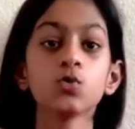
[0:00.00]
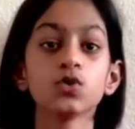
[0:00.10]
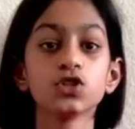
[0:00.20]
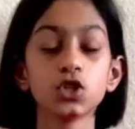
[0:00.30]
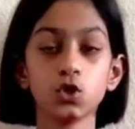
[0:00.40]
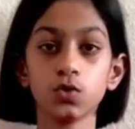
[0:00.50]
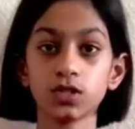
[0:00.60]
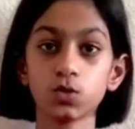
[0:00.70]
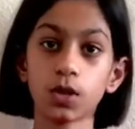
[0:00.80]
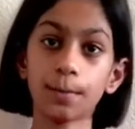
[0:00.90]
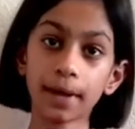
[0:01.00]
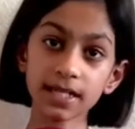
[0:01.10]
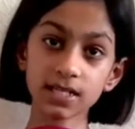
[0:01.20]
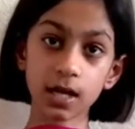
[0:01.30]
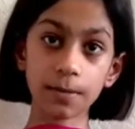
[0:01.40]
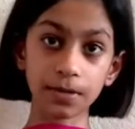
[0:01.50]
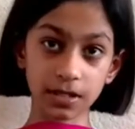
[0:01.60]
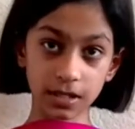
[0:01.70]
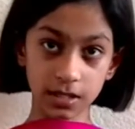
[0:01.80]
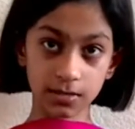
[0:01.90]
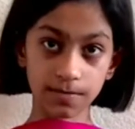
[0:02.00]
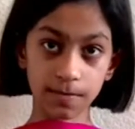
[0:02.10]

we should do it to our best ability.